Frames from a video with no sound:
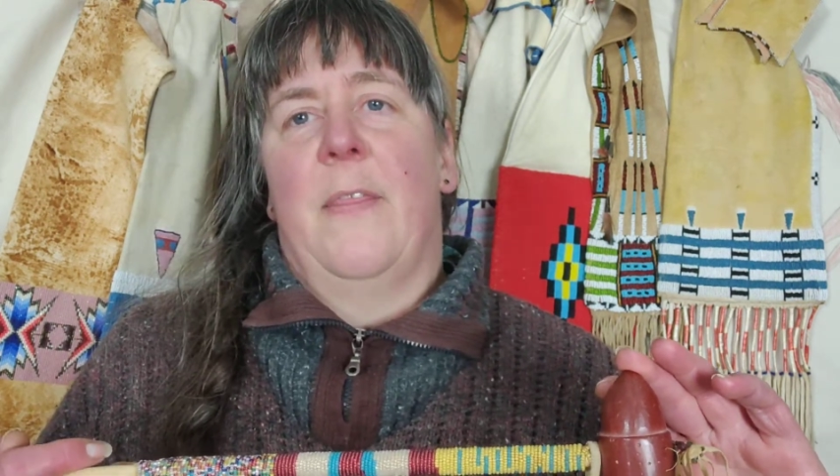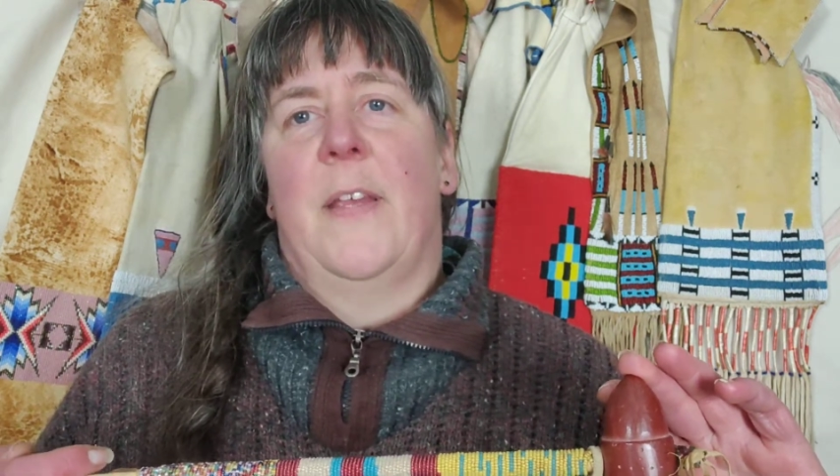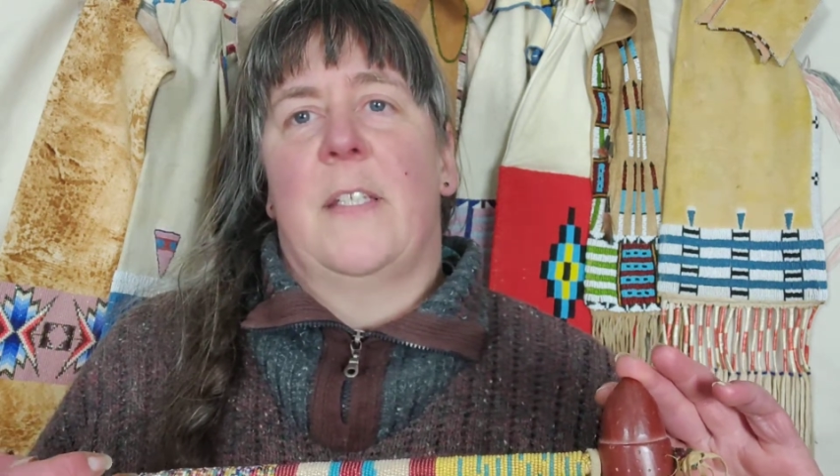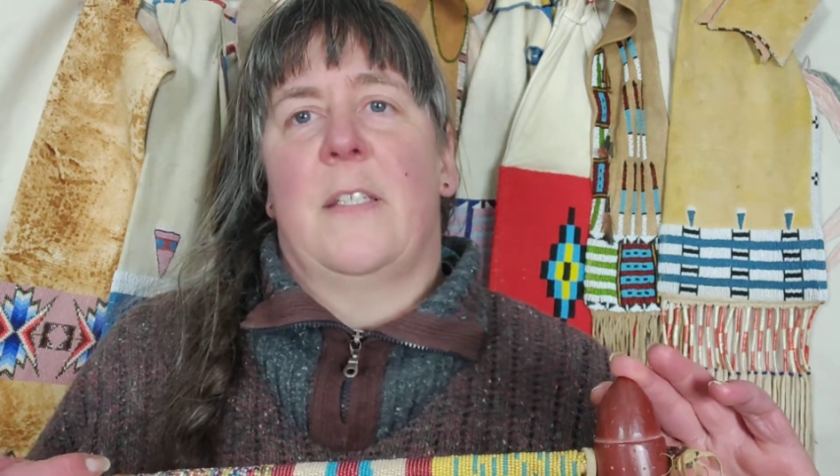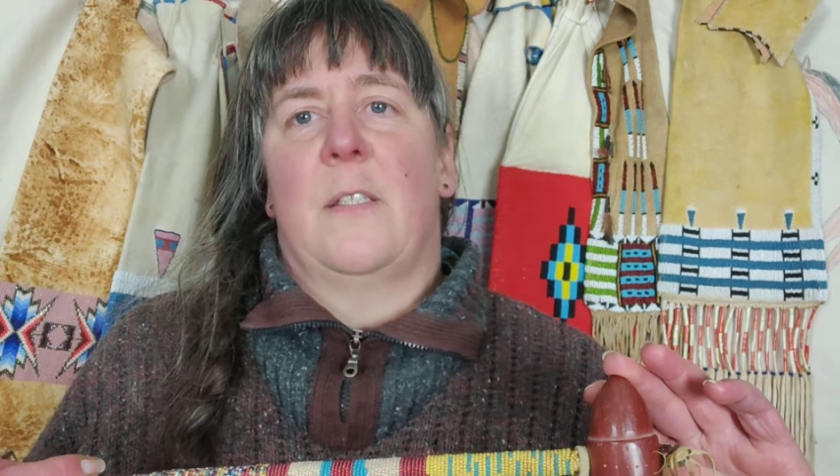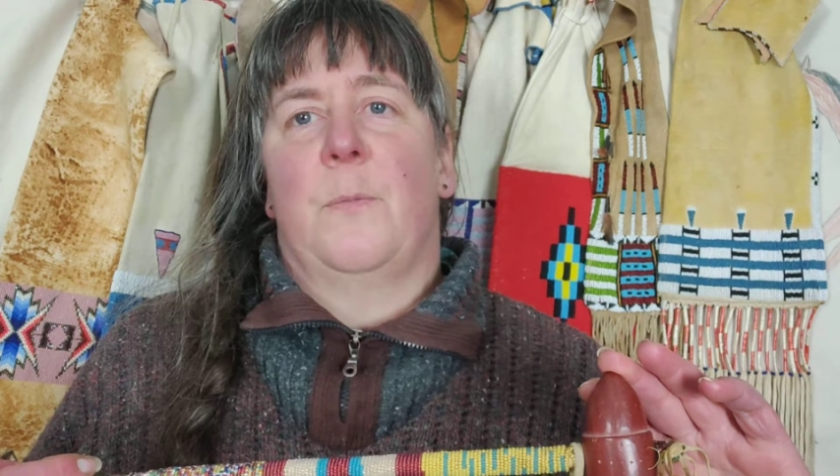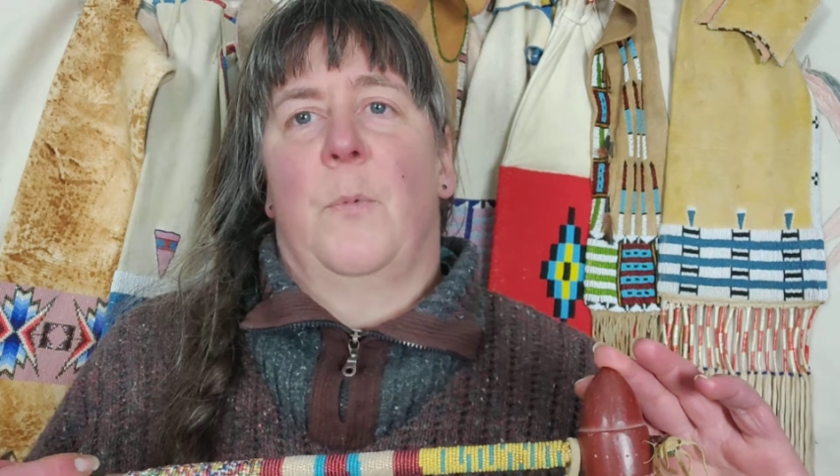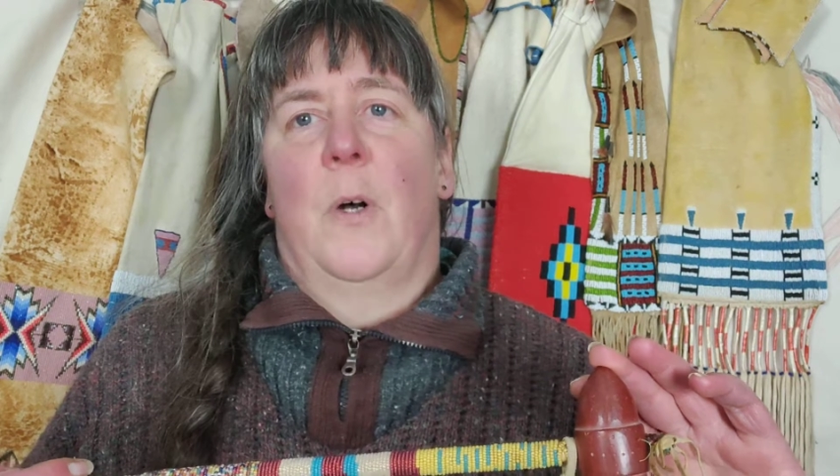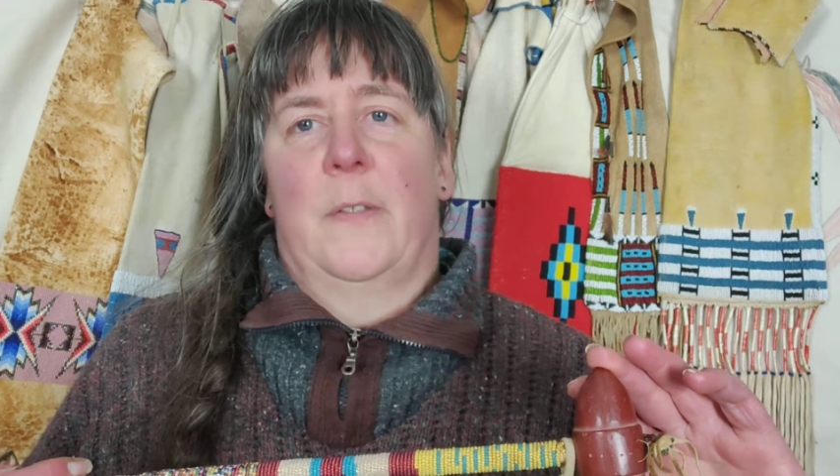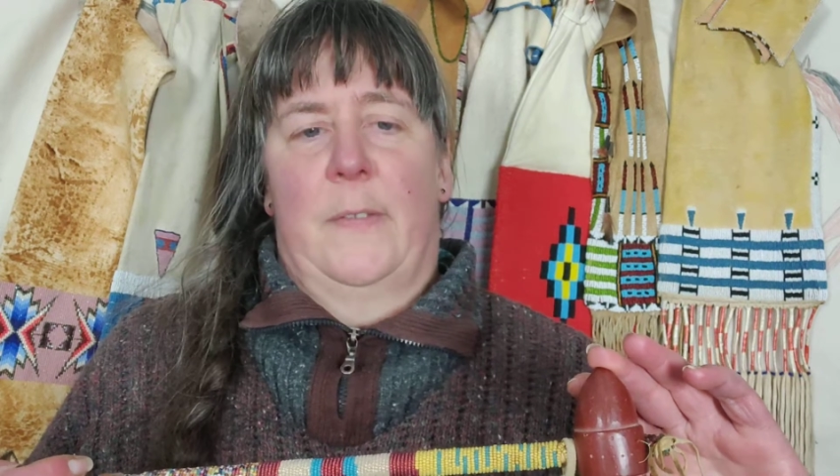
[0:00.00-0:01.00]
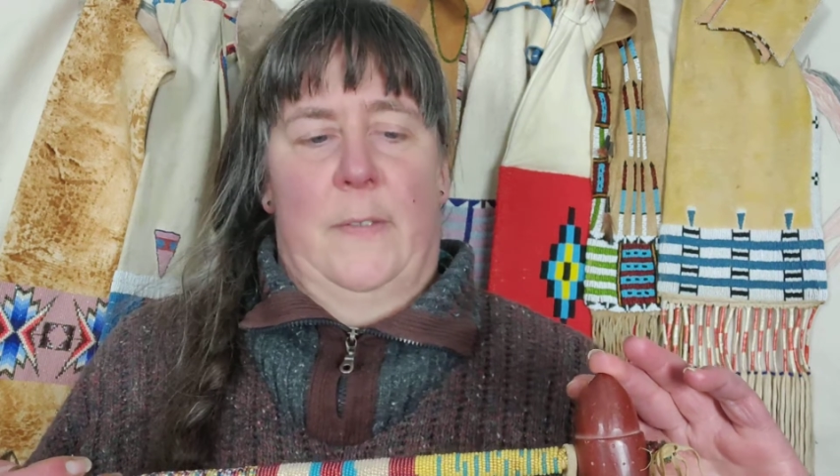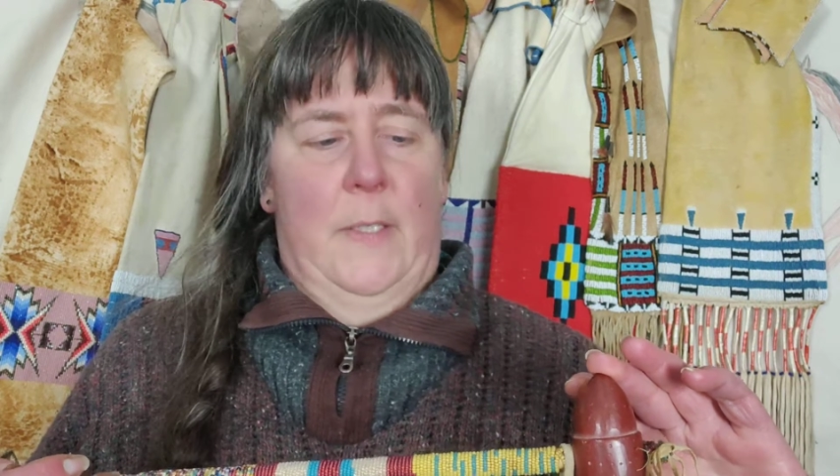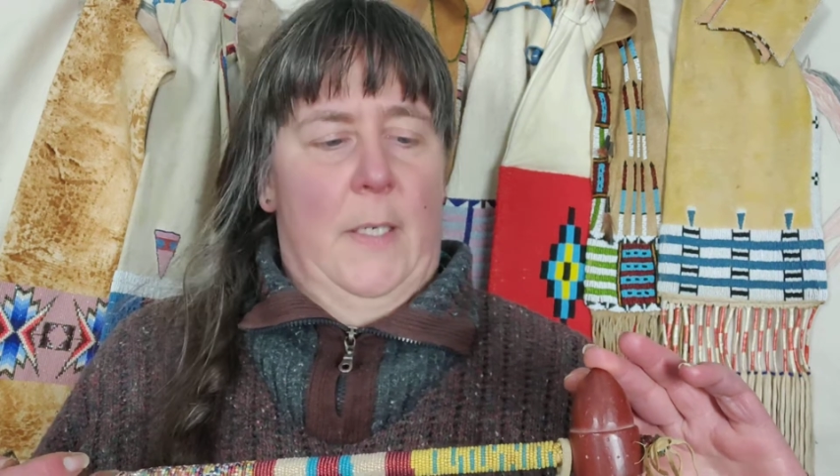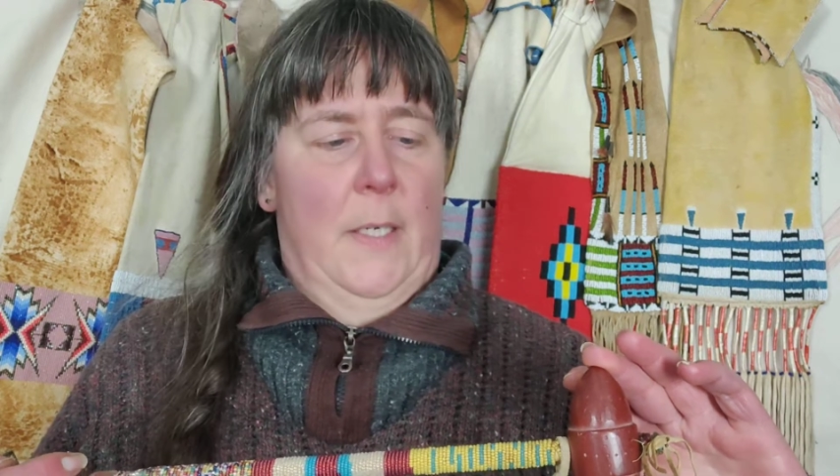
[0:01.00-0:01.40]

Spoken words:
This was